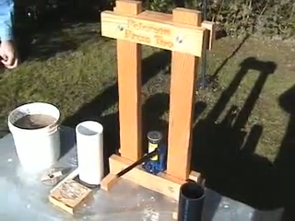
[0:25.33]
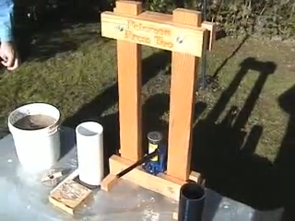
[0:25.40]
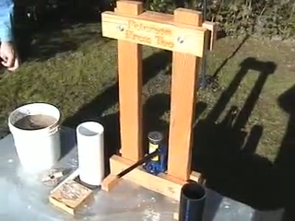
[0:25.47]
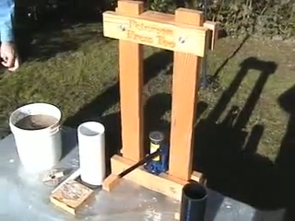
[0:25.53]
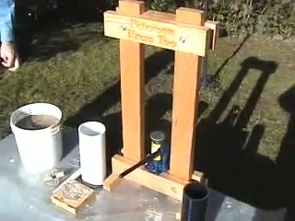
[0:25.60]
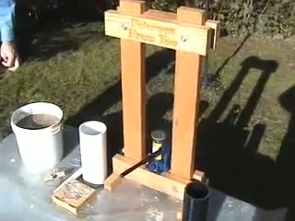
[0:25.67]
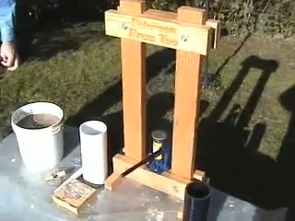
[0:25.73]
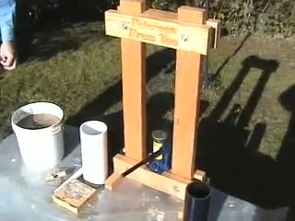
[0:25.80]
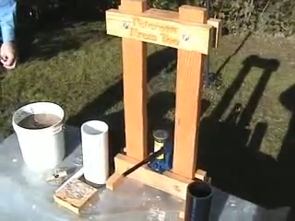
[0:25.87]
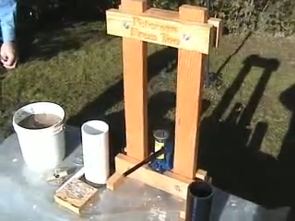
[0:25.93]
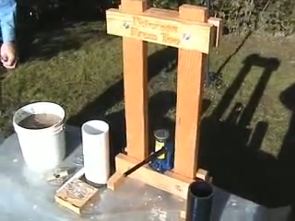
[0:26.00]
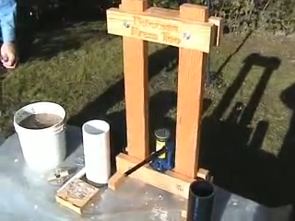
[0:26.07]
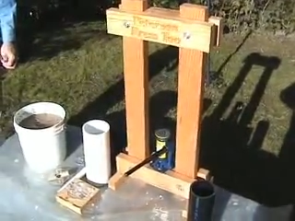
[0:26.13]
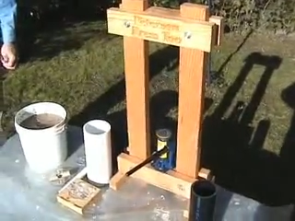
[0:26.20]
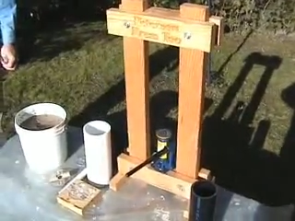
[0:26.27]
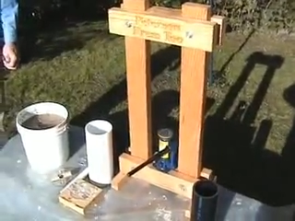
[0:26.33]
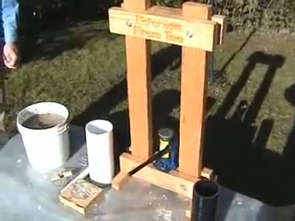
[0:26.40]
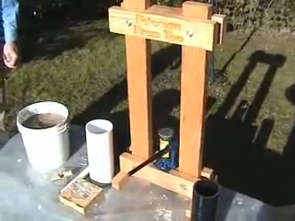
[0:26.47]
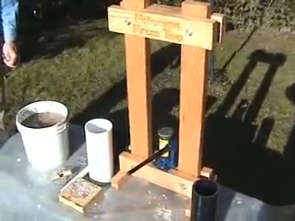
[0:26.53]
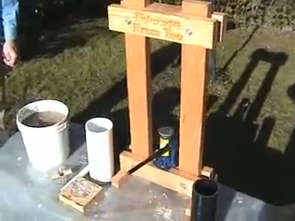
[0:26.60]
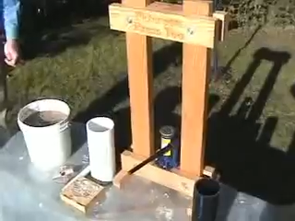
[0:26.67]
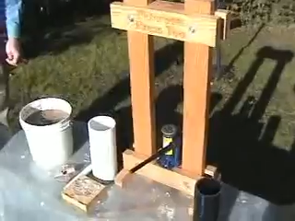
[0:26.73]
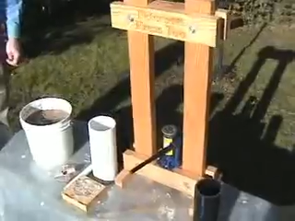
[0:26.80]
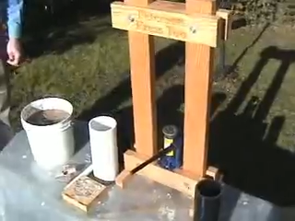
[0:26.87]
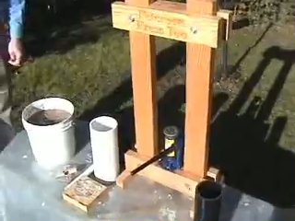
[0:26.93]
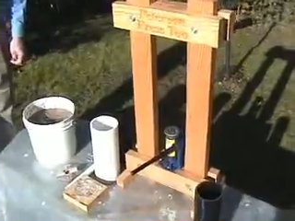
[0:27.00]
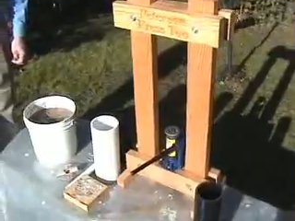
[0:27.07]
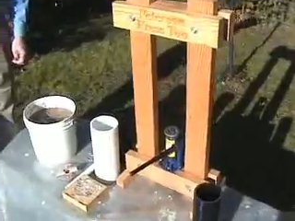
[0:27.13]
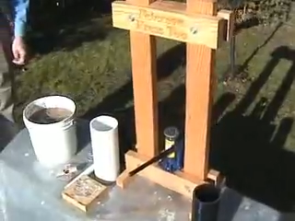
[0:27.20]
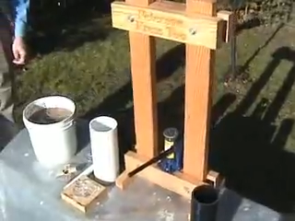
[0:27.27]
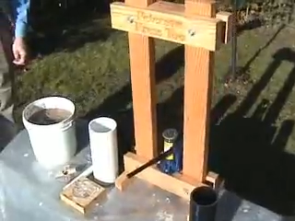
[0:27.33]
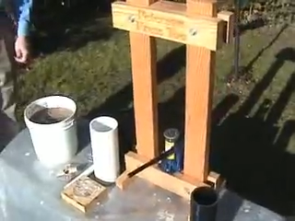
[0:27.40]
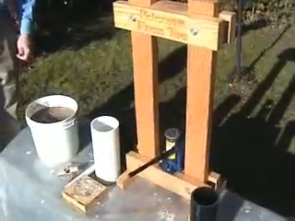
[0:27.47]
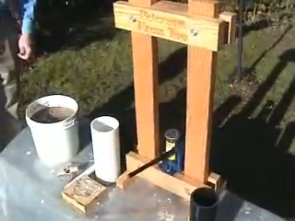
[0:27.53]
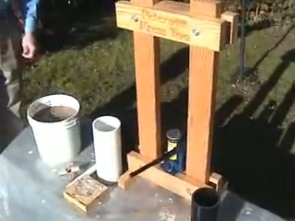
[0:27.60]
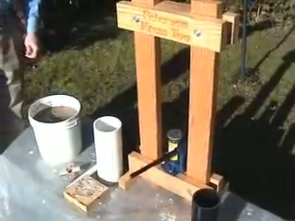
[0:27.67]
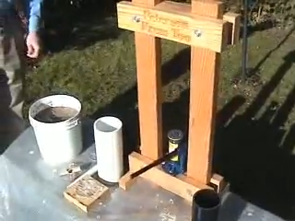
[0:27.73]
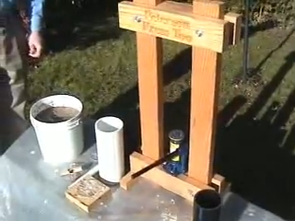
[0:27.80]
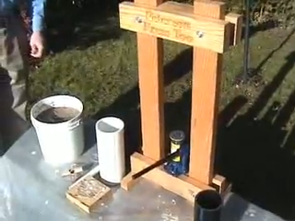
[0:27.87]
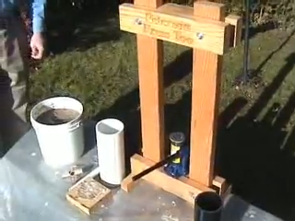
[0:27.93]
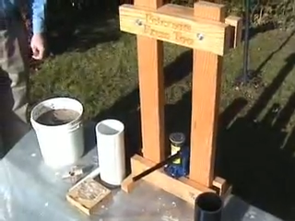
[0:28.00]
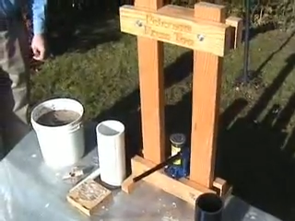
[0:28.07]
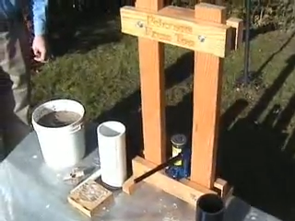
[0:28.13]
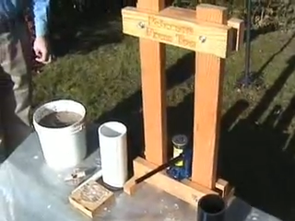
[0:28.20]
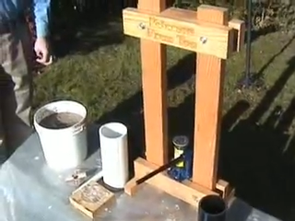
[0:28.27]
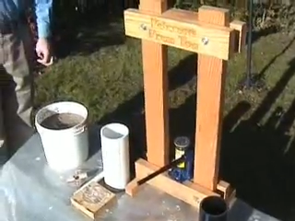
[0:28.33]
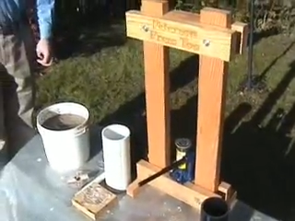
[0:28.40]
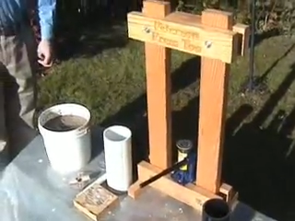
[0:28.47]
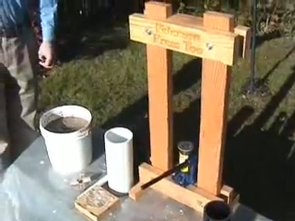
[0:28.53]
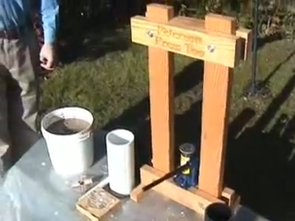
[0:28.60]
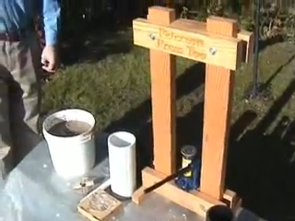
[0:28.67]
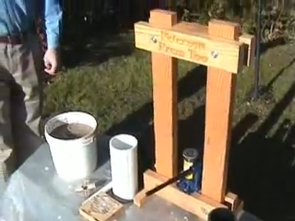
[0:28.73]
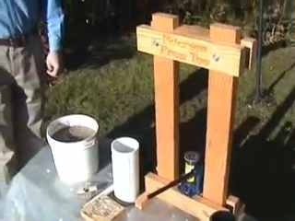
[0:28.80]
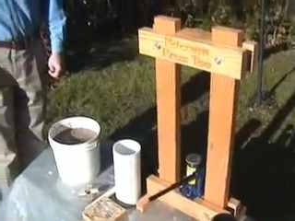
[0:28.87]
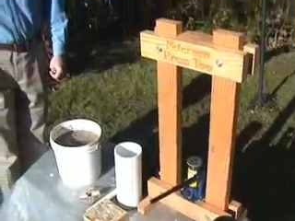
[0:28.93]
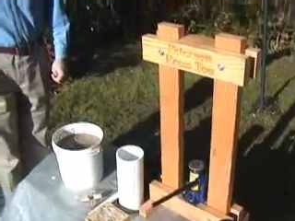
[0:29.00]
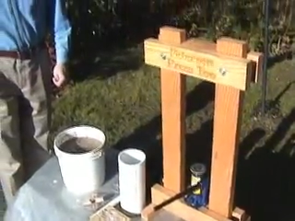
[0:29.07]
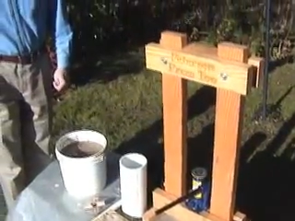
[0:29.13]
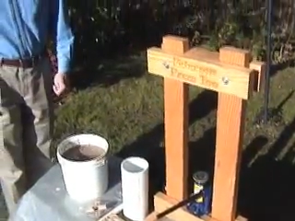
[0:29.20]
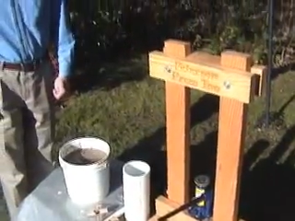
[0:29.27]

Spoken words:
No face is visible, so there are no lips to read.